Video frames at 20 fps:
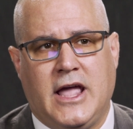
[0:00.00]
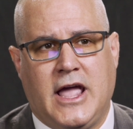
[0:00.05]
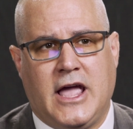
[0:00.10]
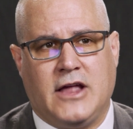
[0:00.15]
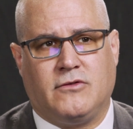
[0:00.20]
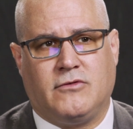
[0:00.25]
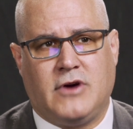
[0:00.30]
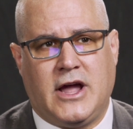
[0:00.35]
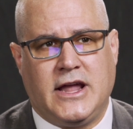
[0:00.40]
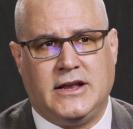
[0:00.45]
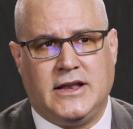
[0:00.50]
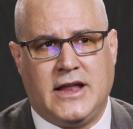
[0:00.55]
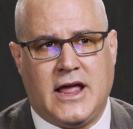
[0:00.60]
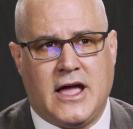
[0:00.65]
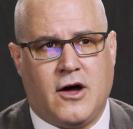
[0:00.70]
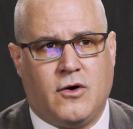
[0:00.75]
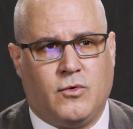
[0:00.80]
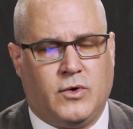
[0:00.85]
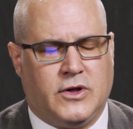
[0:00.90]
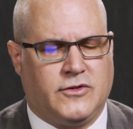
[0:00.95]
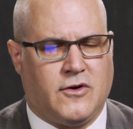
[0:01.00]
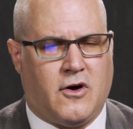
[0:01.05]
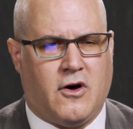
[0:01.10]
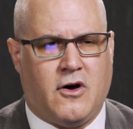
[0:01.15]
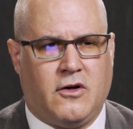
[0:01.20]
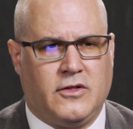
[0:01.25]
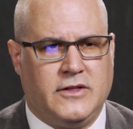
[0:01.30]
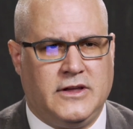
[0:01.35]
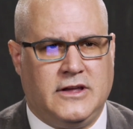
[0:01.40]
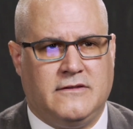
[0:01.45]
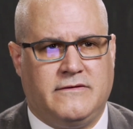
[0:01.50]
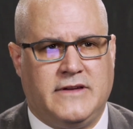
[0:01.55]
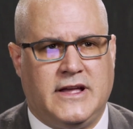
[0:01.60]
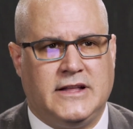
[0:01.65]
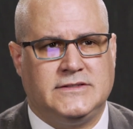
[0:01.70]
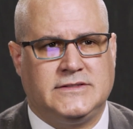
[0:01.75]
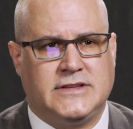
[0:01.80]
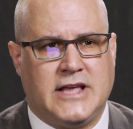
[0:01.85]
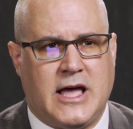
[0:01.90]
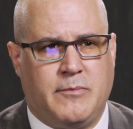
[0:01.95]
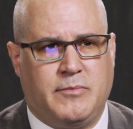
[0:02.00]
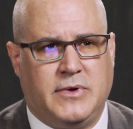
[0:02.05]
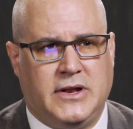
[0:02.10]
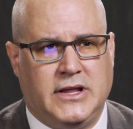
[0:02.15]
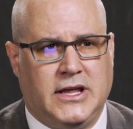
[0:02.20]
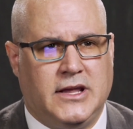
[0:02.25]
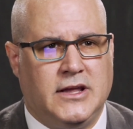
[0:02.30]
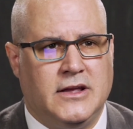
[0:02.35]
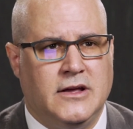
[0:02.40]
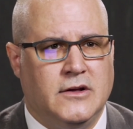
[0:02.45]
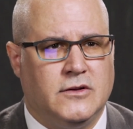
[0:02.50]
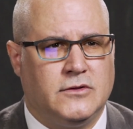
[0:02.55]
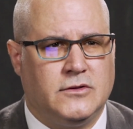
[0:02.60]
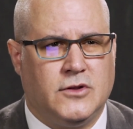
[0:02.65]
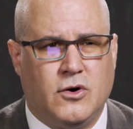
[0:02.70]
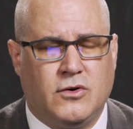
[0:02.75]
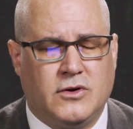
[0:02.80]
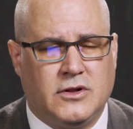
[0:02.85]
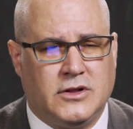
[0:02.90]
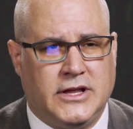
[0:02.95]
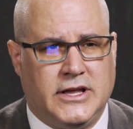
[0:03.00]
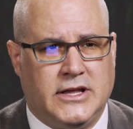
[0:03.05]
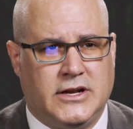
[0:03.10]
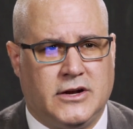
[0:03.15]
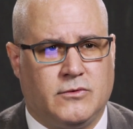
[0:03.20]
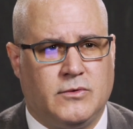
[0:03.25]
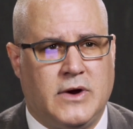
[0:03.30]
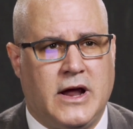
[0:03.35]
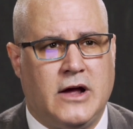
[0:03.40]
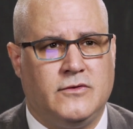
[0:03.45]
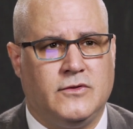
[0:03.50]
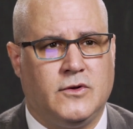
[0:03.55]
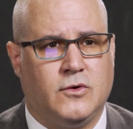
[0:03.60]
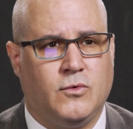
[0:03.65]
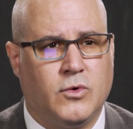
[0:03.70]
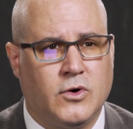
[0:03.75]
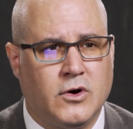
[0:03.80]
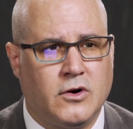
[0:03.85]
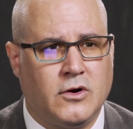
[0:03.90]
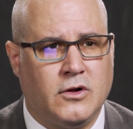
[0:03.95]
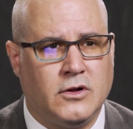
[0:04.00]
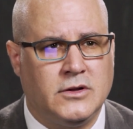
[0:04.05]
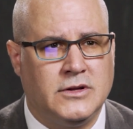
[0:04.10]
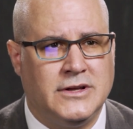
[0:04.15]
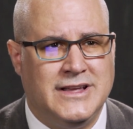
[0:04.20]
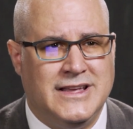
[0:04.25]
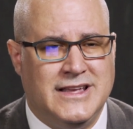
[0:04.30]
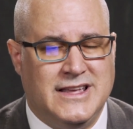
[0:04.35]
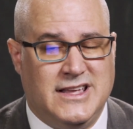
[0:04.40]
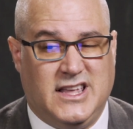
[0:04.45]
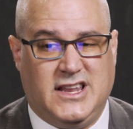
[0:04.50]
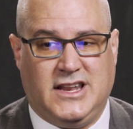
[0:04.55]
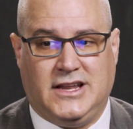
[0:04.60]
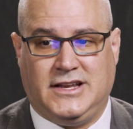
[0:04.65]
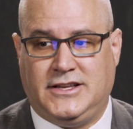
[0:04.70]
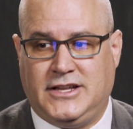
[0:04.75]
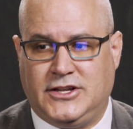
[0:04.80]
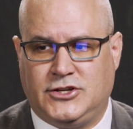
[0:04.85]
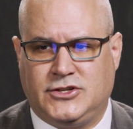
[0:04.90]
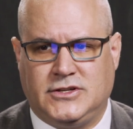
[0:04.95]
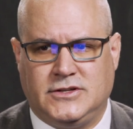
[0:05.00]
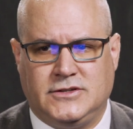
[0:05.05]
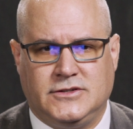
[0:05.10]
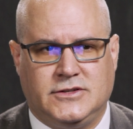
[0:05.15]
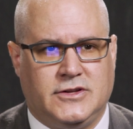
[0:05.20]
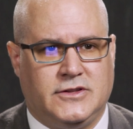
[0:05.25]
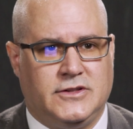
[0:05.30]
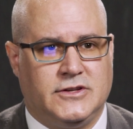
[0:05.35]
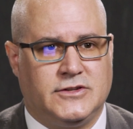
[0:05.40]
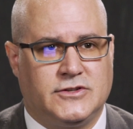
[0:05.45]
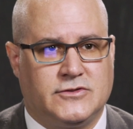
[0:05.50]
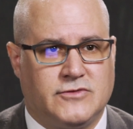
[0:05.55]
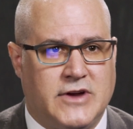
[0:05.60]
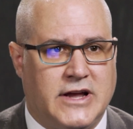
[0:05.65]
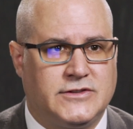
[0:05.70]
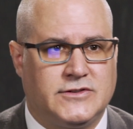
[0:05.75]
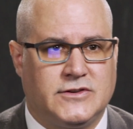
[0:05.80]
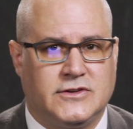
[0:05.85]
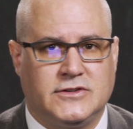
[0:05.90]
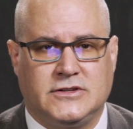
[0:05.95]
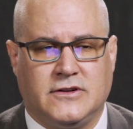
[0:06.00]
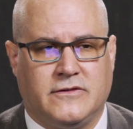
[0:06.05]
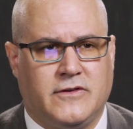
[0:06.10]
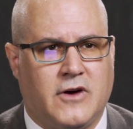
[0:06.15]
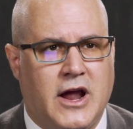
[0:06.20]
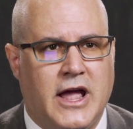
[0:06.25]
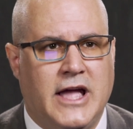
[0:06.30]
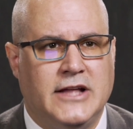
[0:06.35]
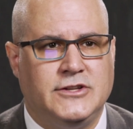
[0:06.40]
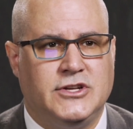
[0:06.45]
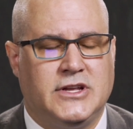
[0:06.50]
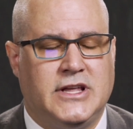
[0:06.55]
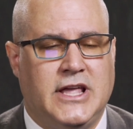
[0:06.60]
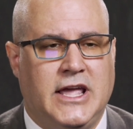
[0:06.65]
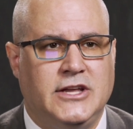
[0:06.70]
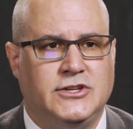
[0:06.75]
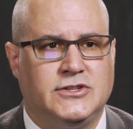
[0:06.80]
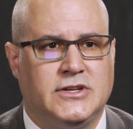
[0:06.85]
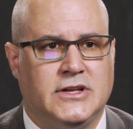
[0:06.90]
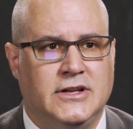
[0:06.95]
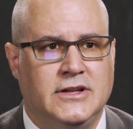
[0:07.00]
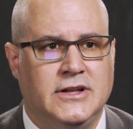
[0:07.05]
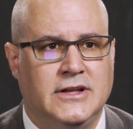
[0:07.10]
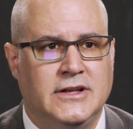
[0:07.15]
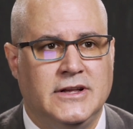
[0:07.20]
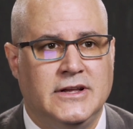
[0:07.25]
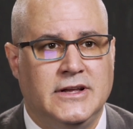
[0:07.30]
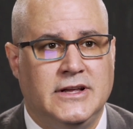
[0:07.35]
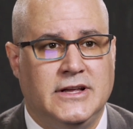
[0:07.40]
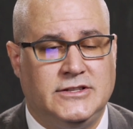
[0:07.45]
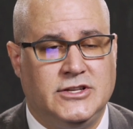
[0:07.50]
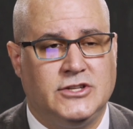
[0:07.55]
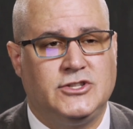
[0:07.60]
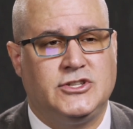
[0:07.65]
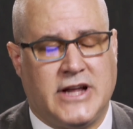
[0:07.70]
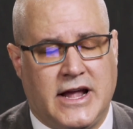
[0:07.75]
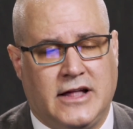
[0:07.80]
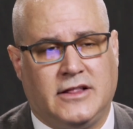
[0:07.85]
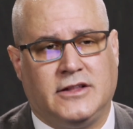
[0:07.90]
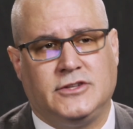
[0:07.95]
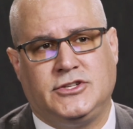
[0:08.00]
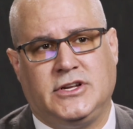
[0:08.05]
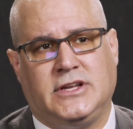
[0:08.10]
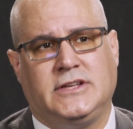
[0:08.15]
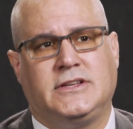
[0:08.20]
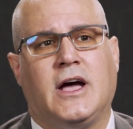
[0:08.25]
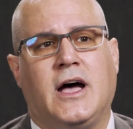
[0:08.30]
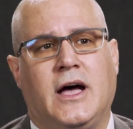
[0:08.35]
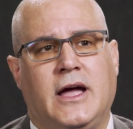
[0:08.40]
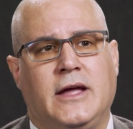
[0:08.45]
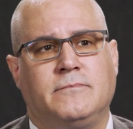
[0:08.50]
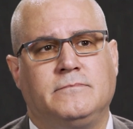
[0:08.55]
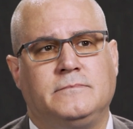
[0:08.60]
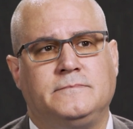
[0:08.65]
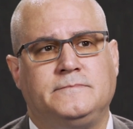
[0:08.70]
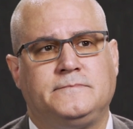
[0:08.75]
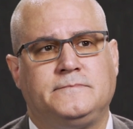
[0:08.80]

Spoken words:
And right now, with all the events happening locally and around the world, in addition to the stressors of our education, it's a challenging time.